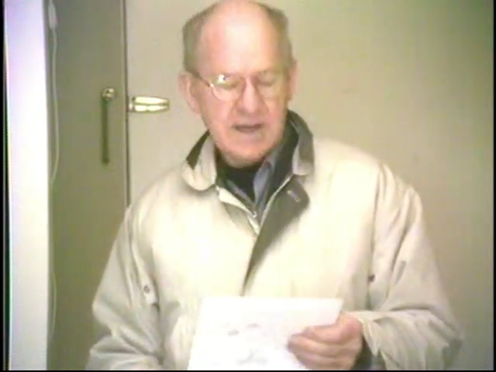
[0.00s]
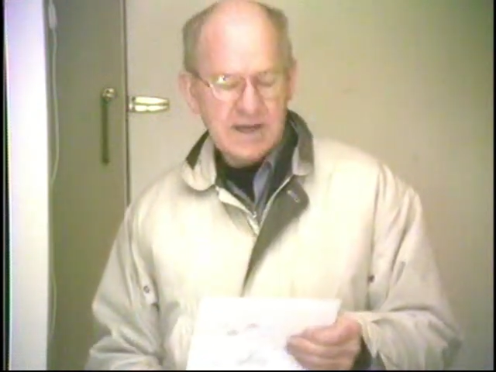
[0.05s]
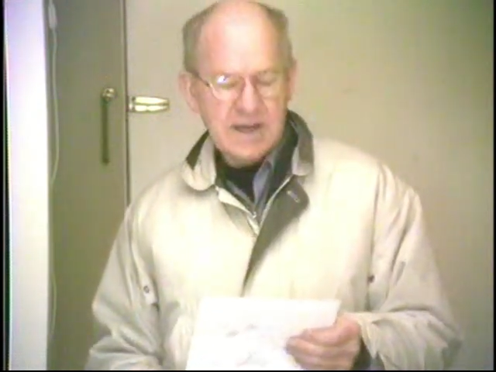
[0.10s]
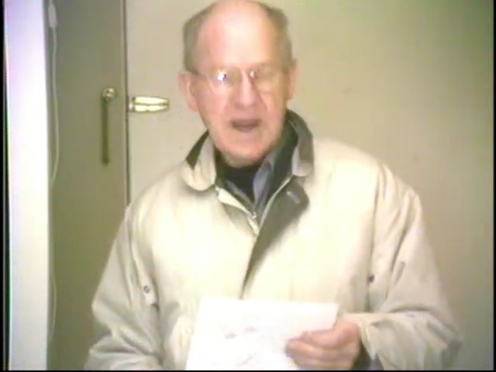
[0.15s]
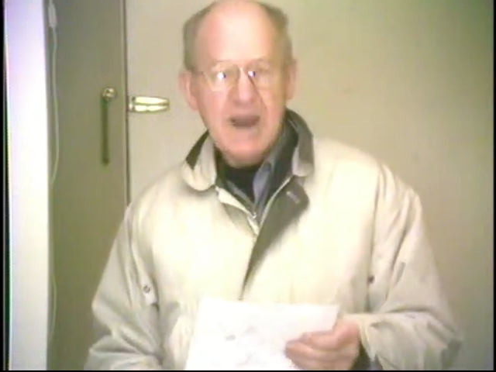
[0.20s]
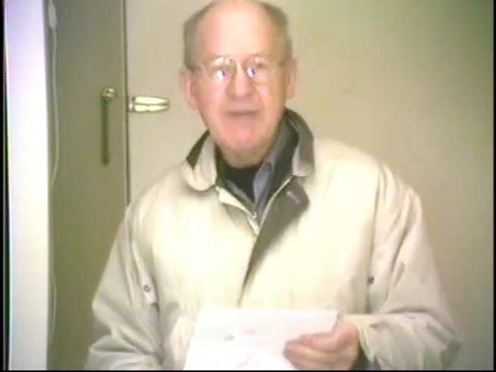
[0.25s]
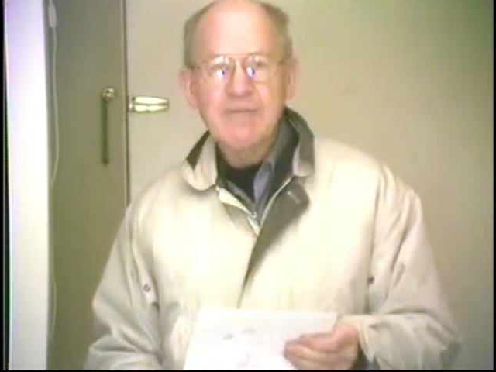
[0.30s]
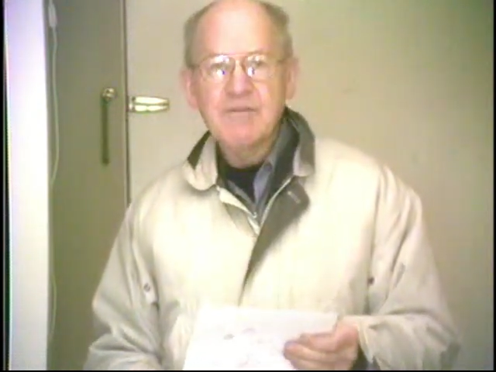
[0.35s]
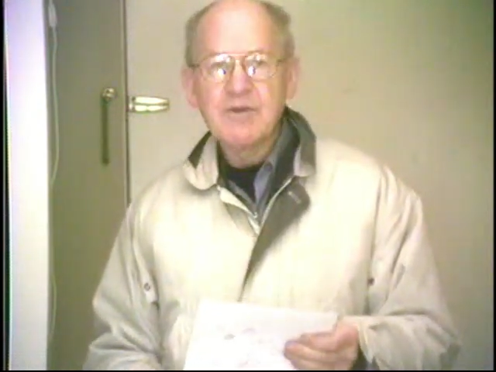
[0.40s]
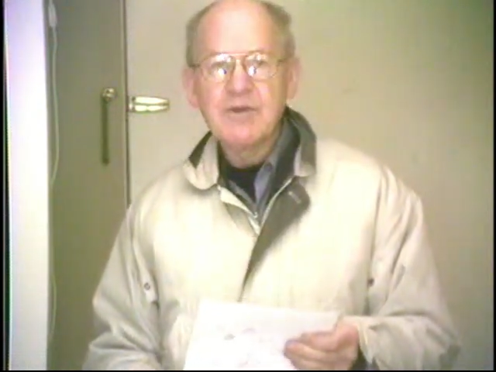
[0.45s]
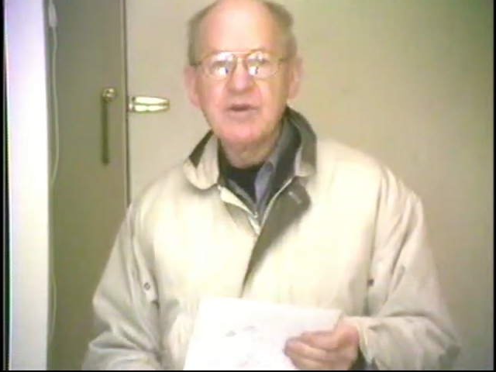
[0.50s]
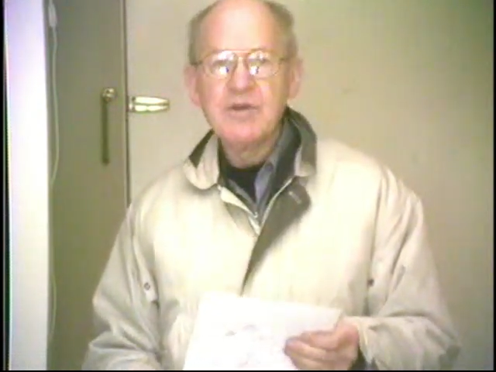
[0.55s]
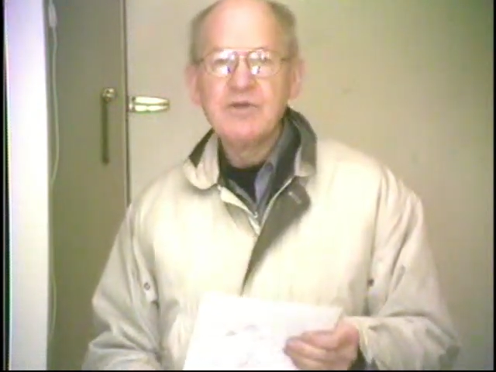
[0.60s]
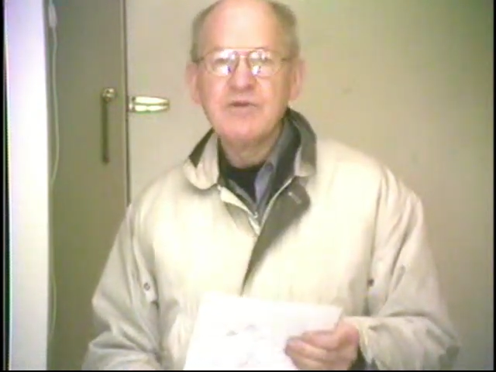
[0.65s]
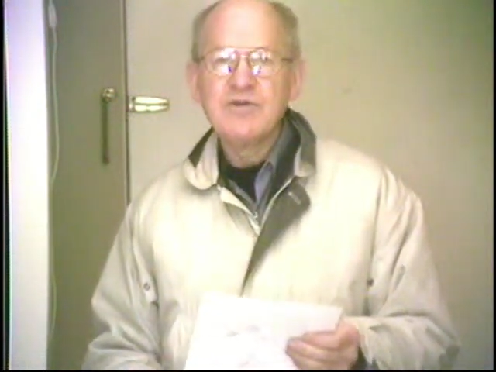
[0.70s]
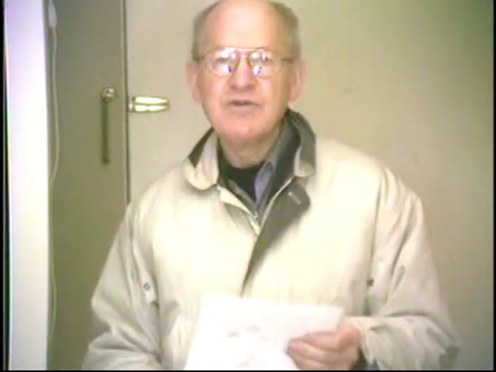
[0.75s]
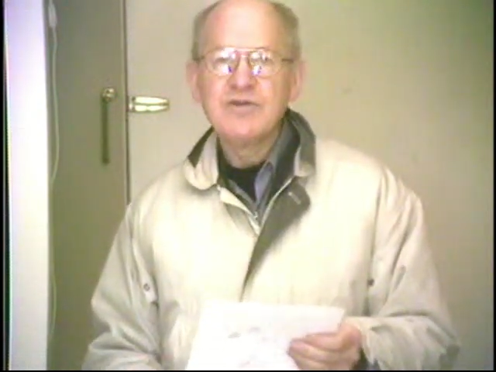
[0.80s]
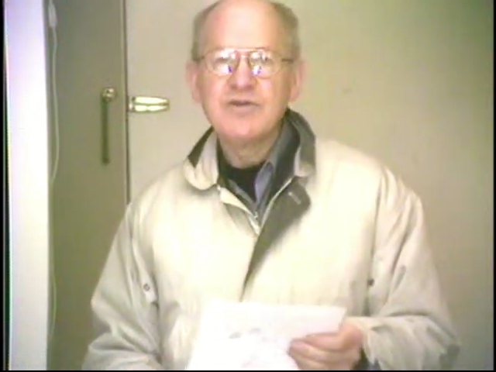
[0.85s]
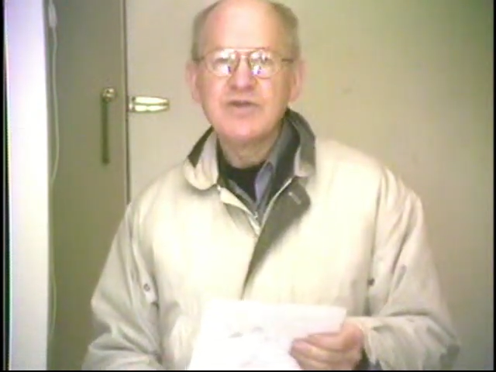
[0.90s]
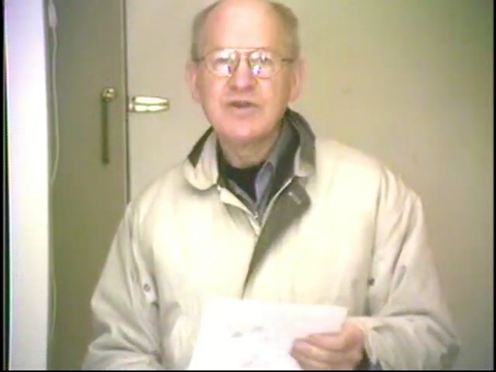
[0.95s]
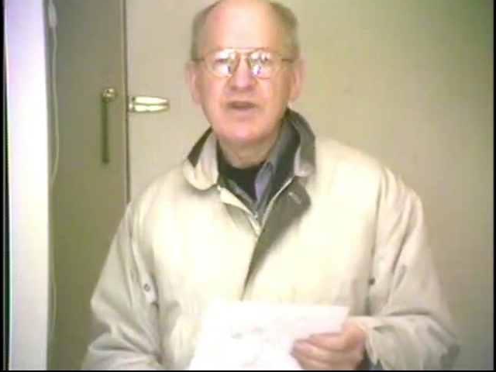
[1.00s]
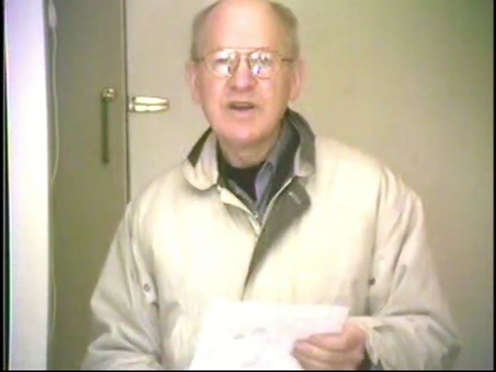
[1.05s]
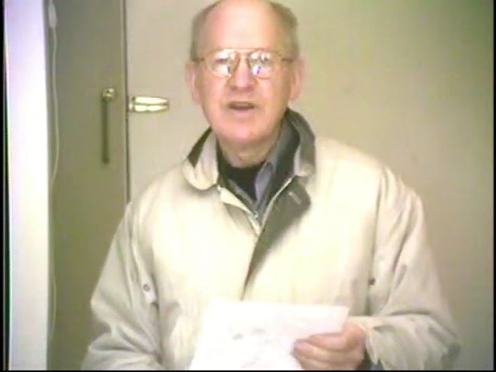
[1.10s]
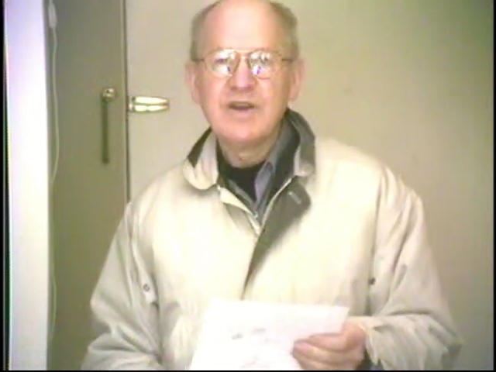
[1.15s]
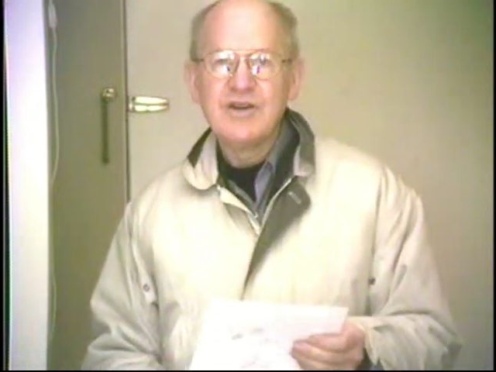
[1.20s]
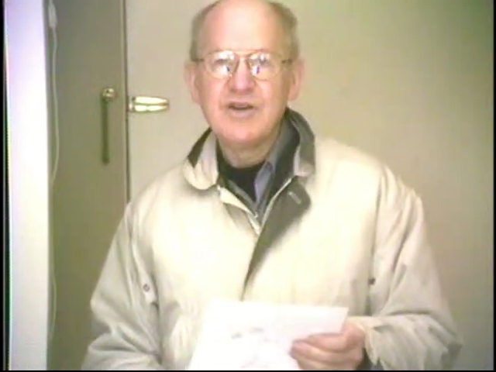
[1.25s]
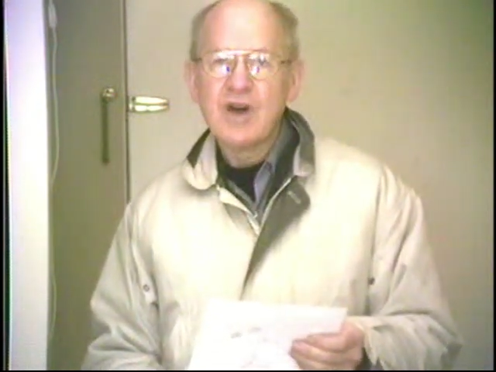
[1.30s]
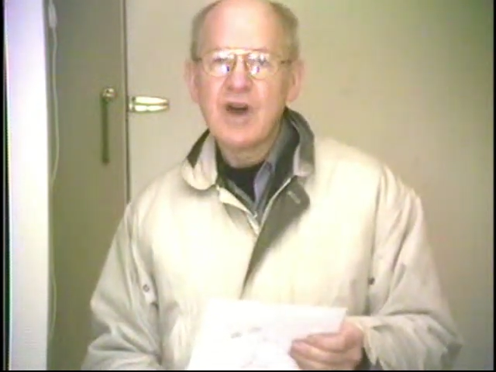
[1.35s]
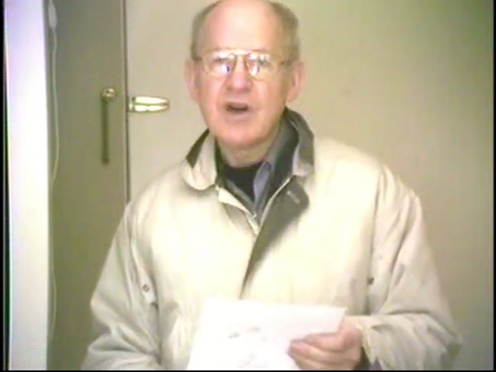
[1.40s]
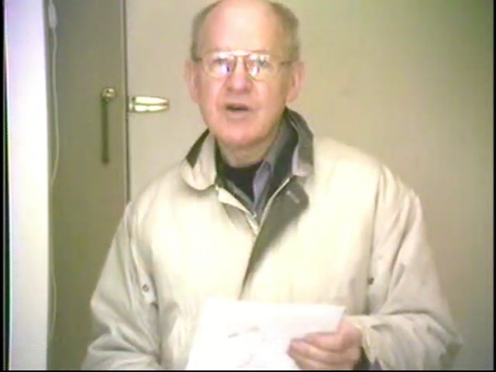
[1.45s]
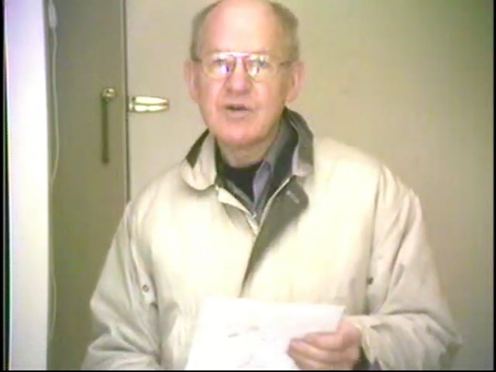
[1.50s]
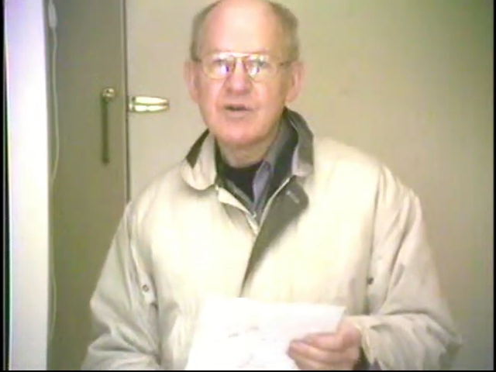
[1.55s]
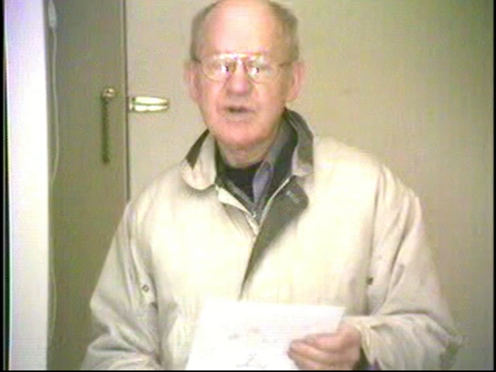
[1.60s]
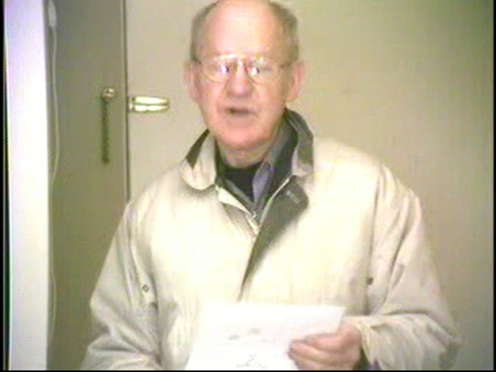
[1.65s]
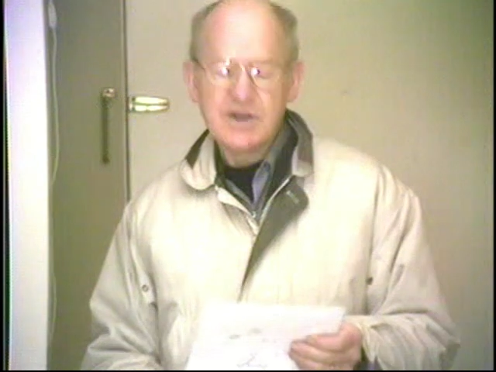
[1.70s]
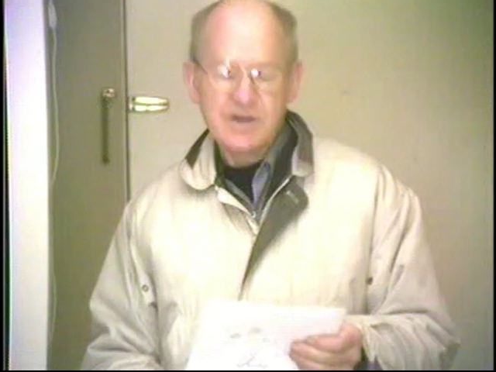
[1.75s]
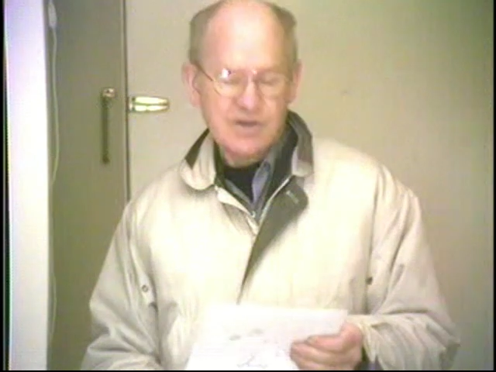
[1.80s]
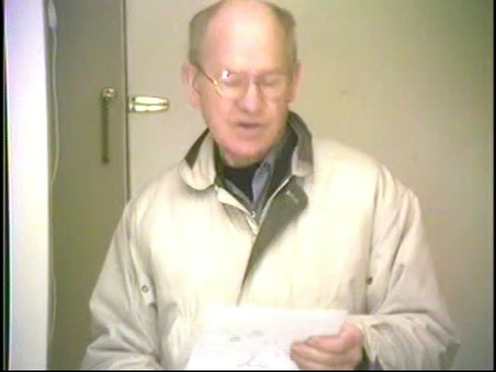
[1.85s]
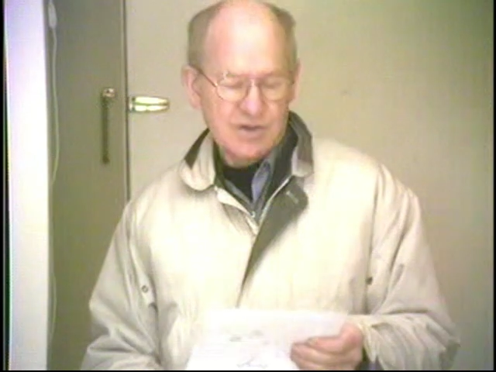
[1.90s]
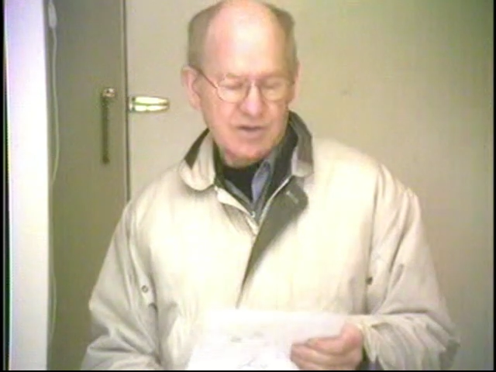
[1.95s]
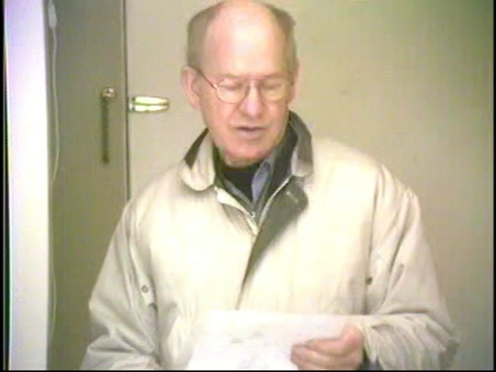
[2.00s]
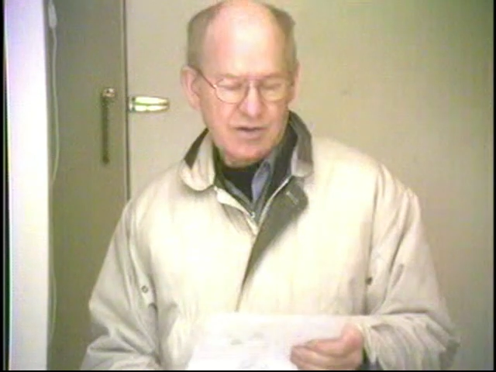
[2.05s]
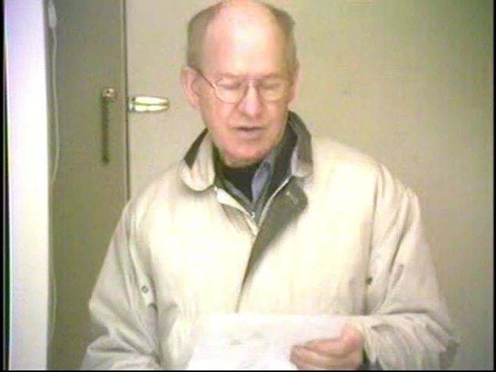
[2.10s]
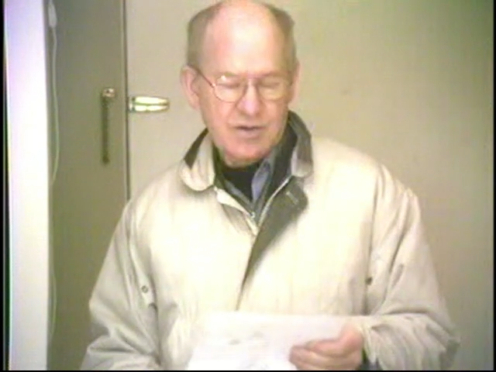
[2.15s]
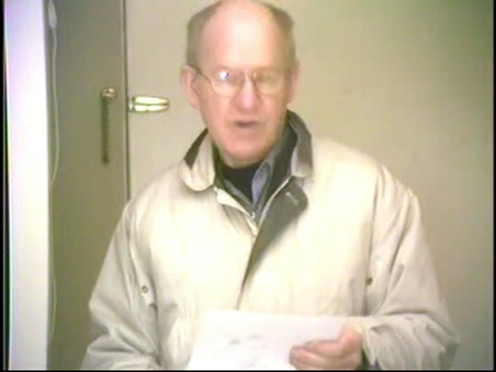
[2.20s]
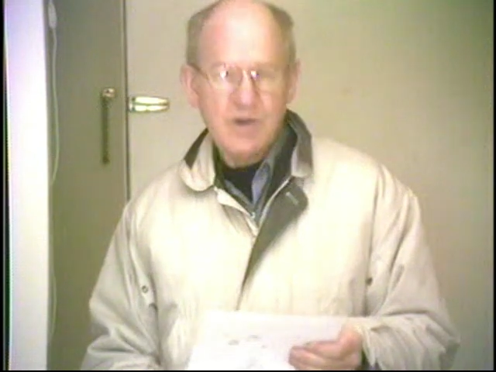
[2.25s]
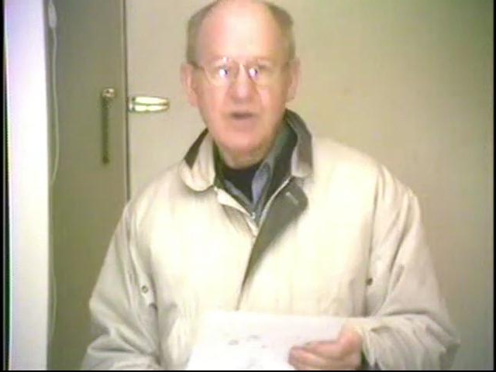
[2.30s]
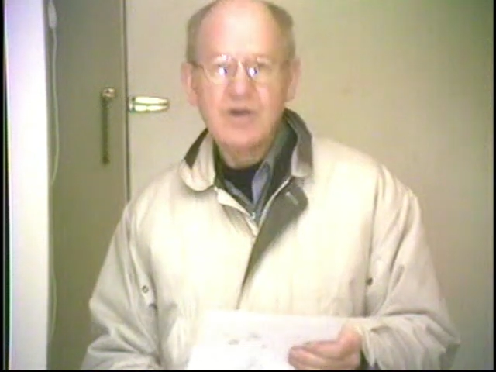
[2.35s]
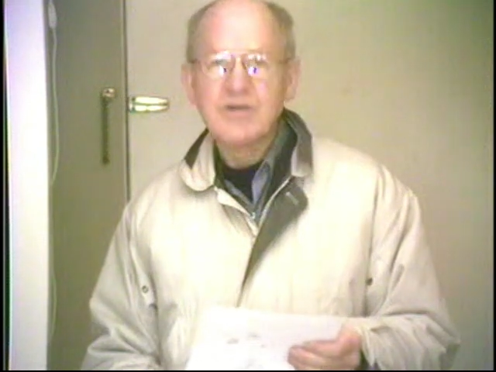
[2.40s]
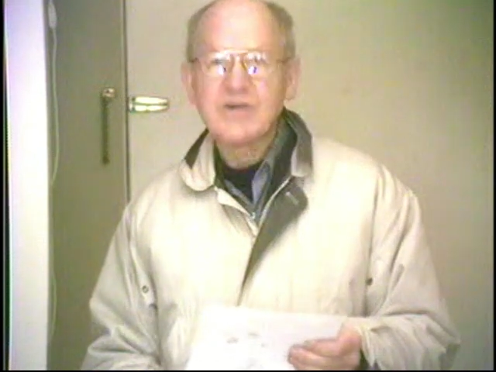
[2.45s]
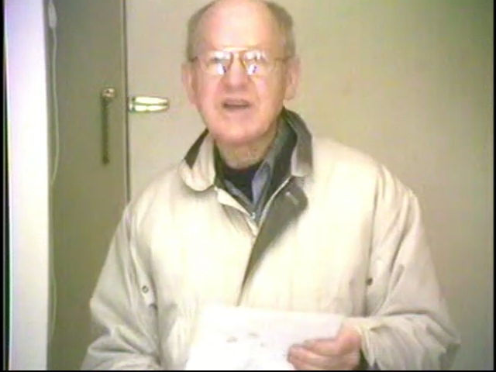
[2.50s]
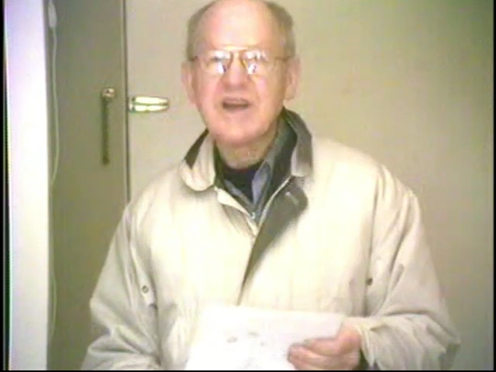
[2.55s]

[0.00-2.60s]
and the afternoons non-traditional or